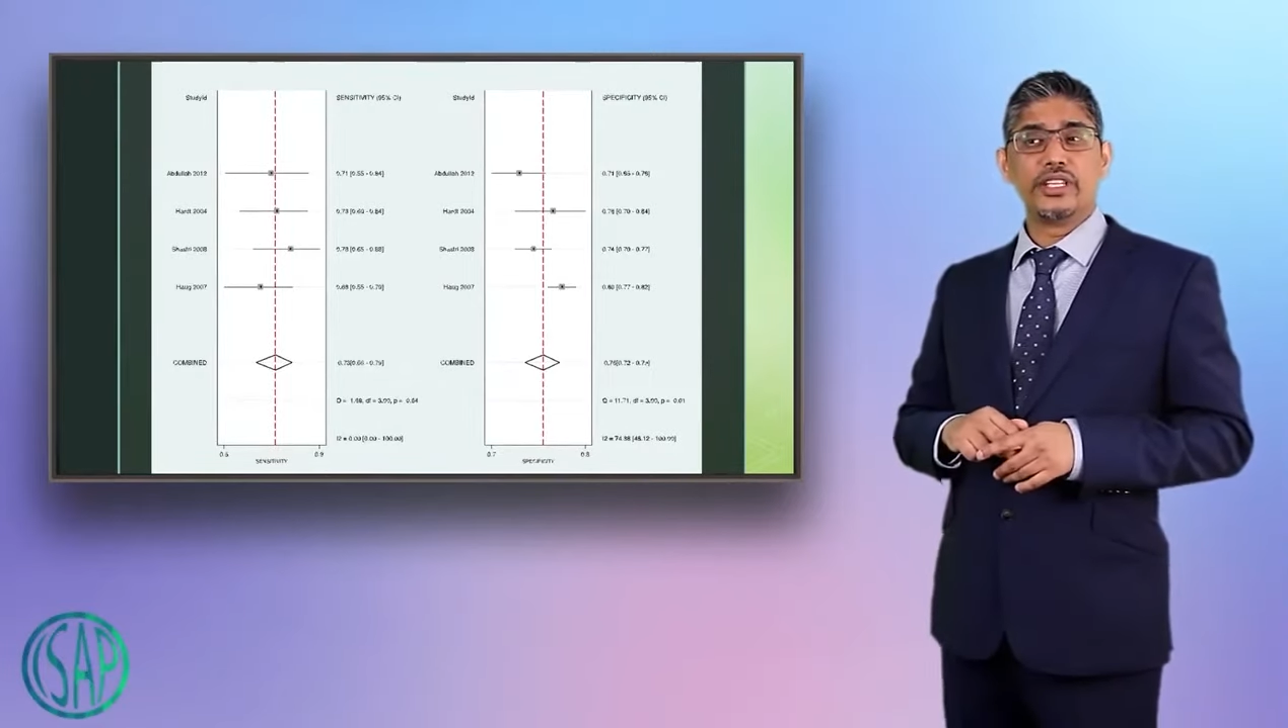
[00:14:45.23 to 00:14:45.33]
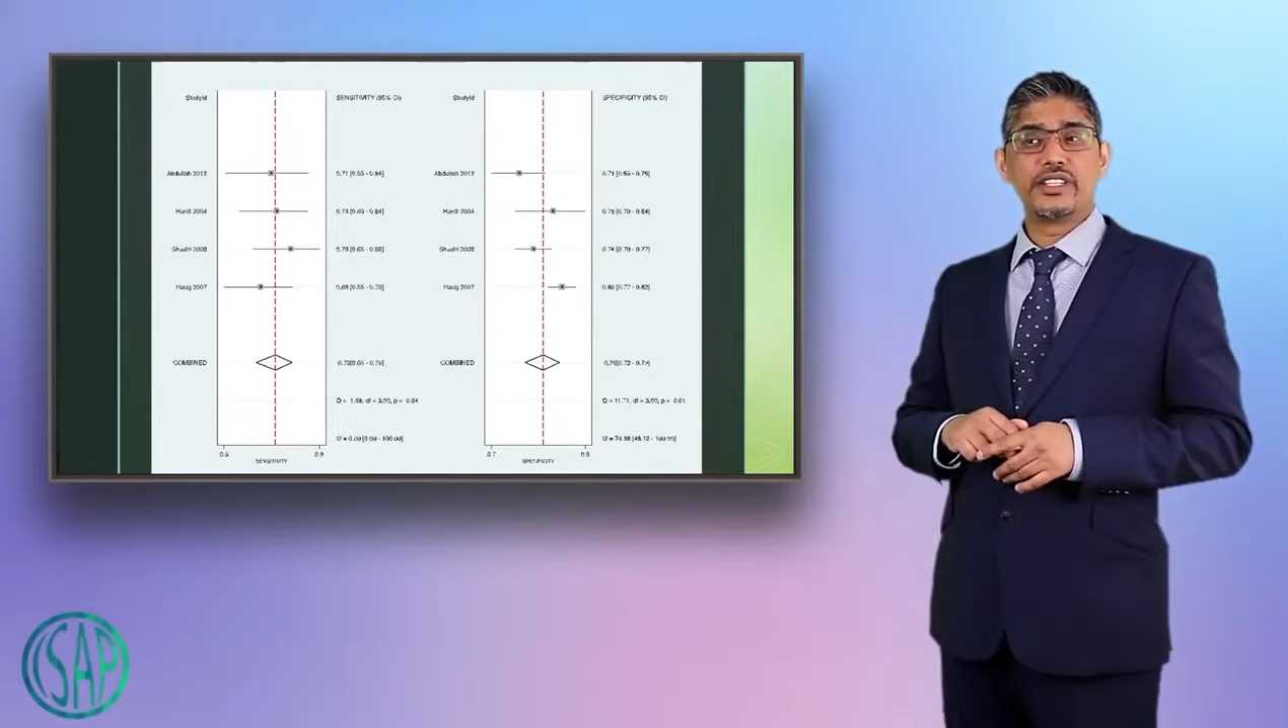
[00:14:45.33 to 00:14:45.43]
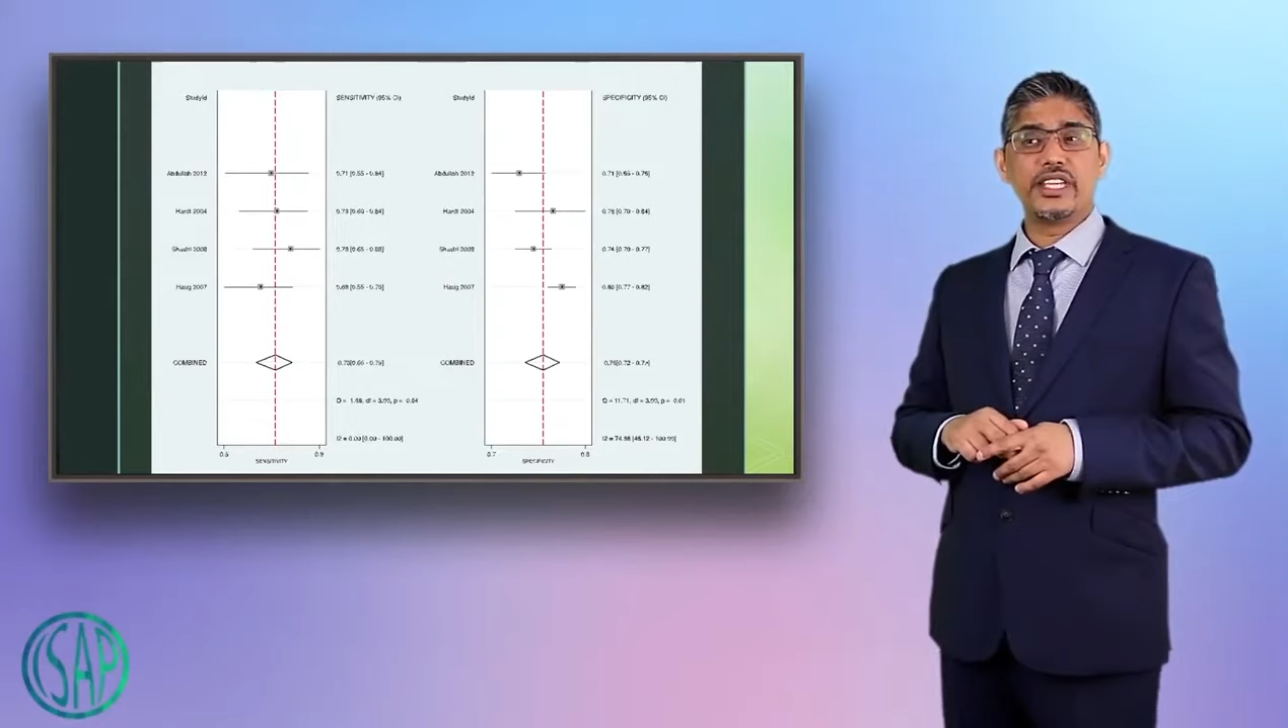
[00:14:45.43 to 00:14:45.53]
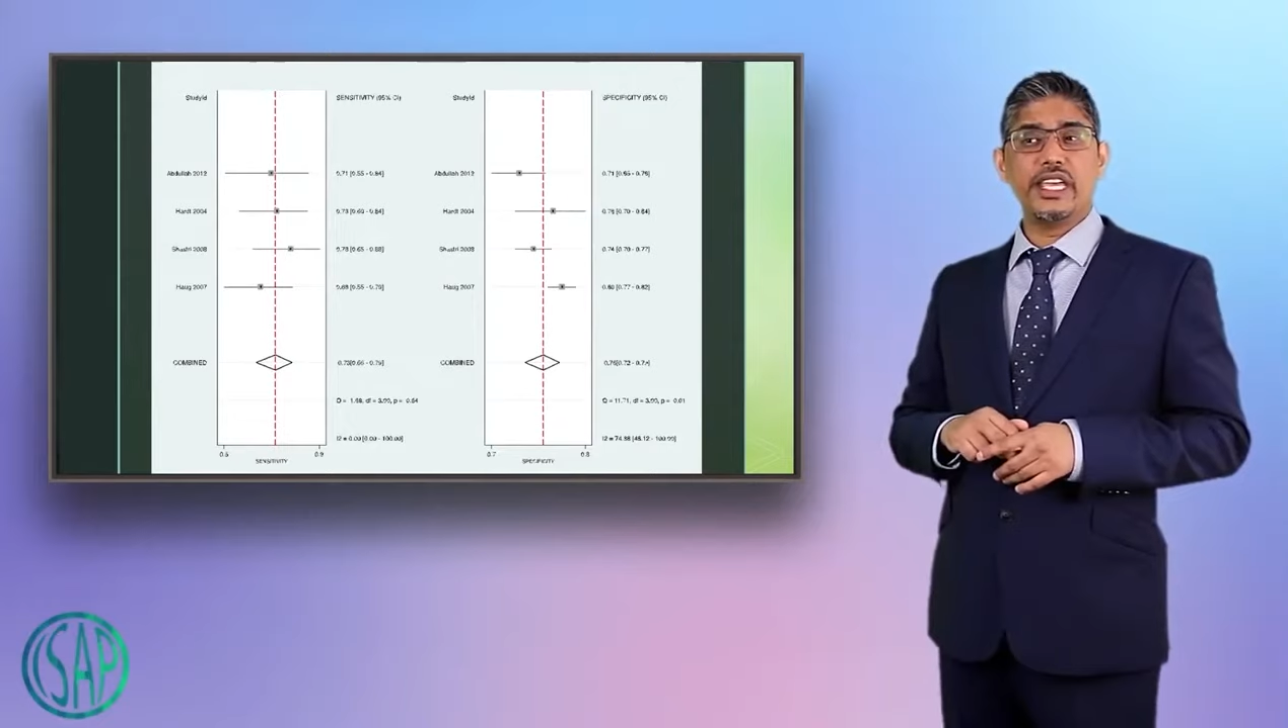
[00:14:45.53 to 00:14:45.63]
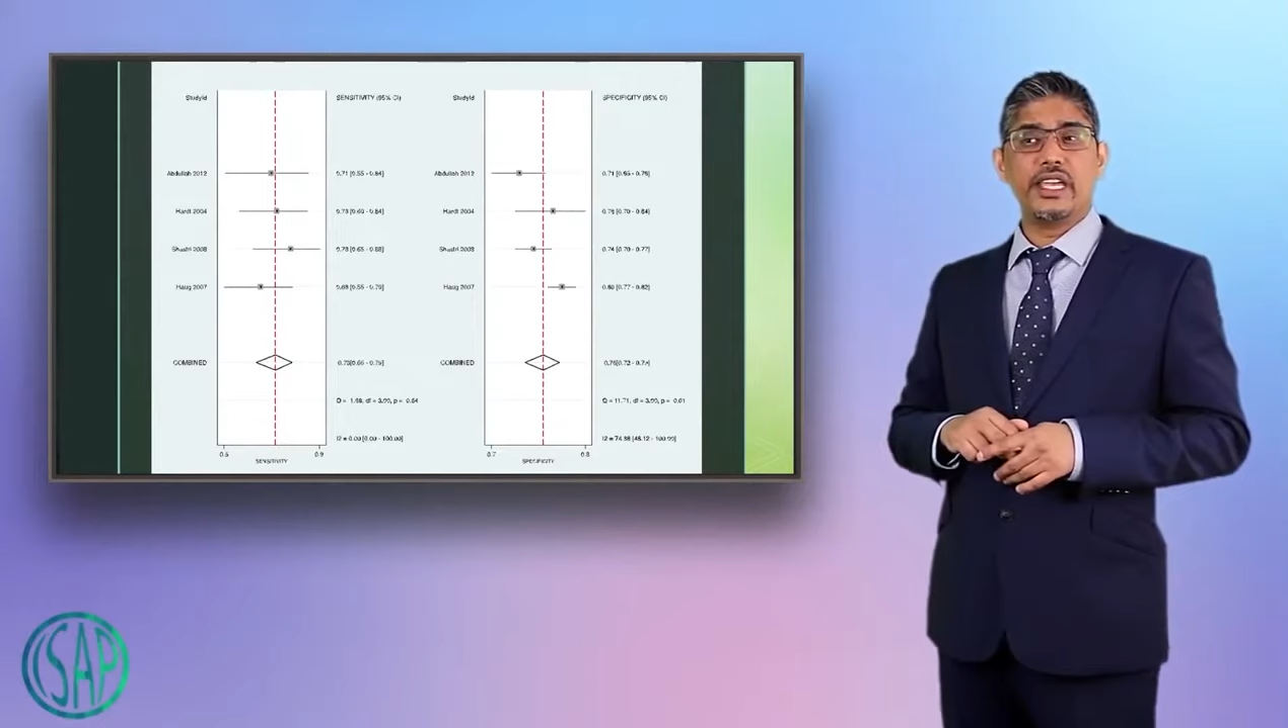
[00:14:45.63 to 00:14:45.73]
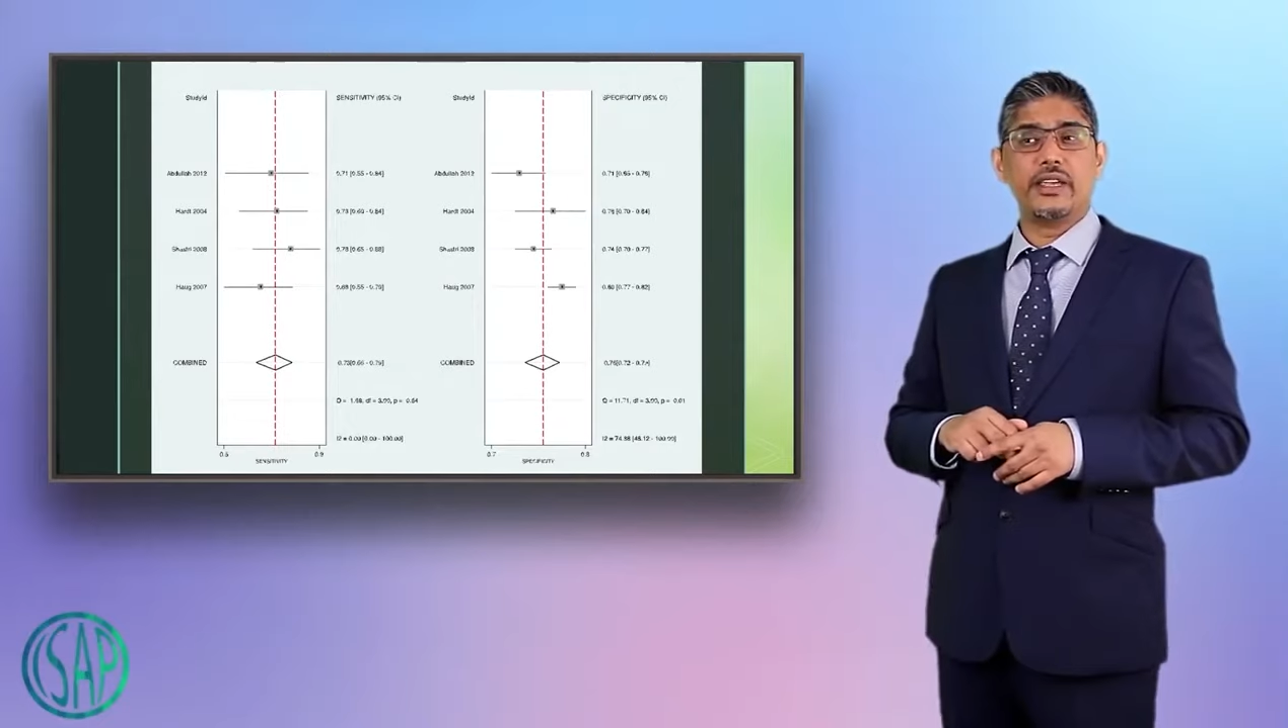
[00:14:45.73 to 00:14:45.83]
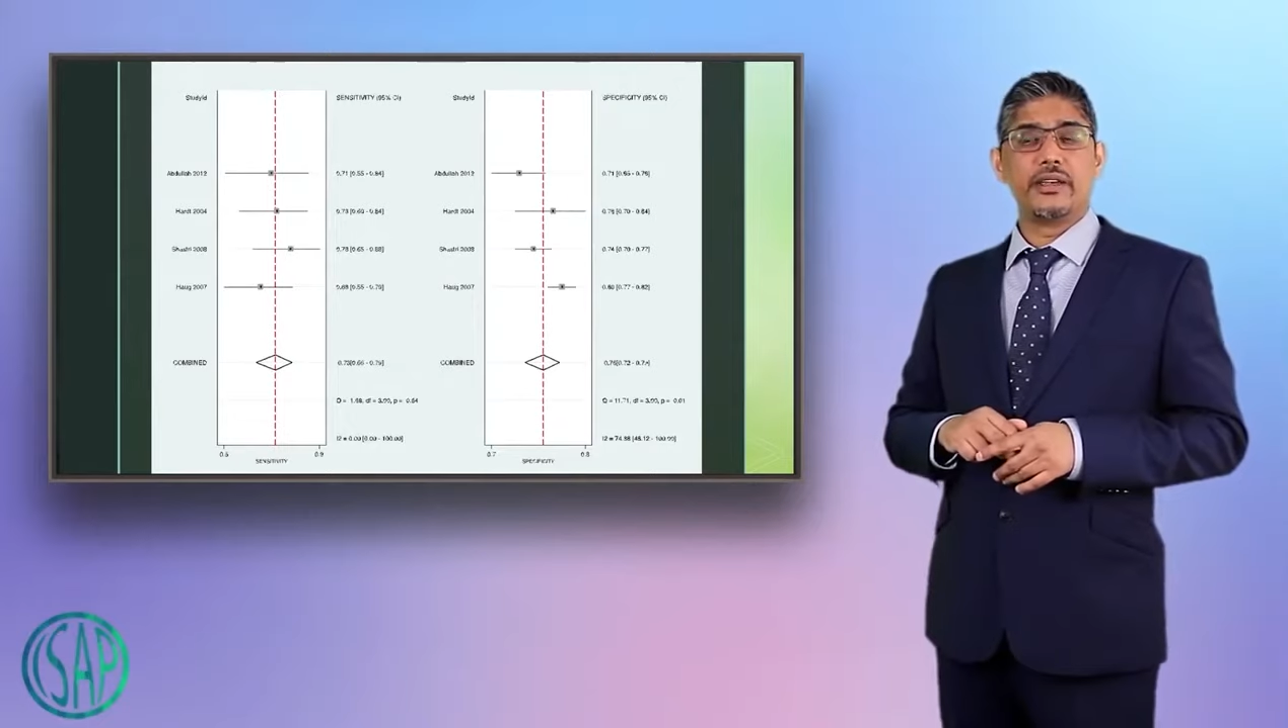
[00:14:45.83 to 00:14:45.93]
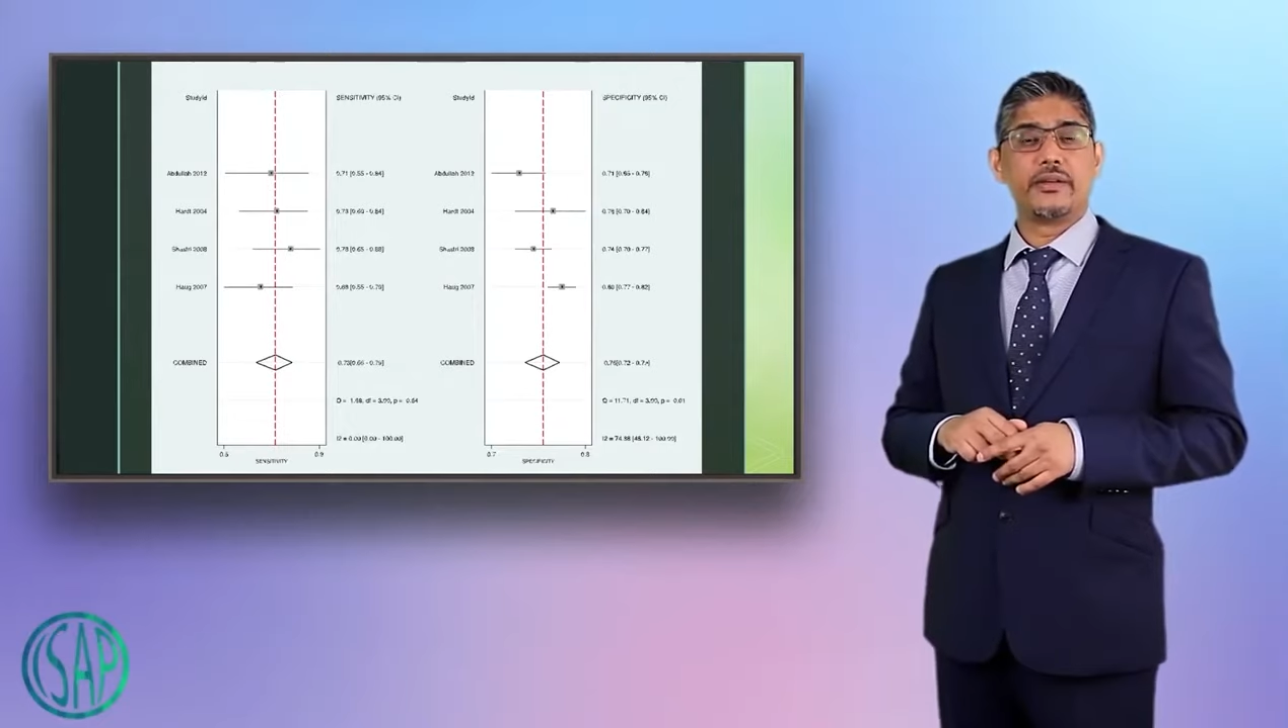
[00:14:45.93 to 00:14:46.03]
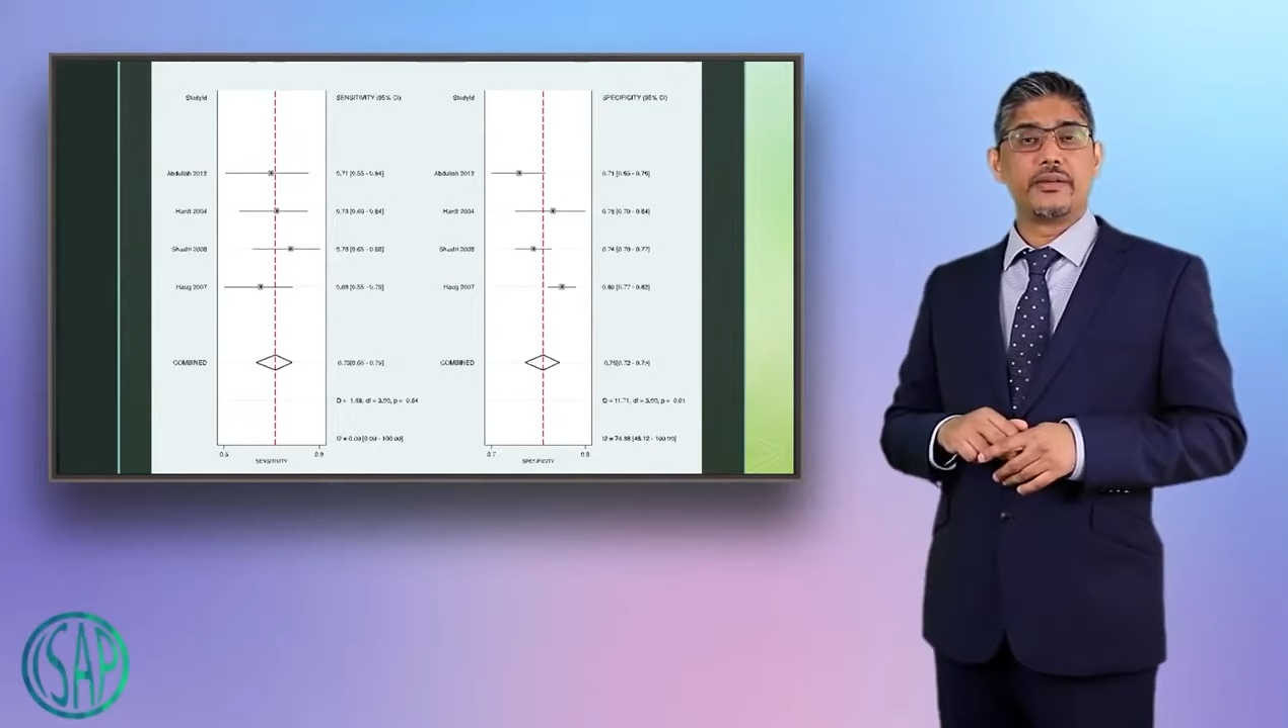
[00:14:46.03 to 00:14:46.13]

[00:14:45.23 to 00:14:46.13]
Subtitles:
see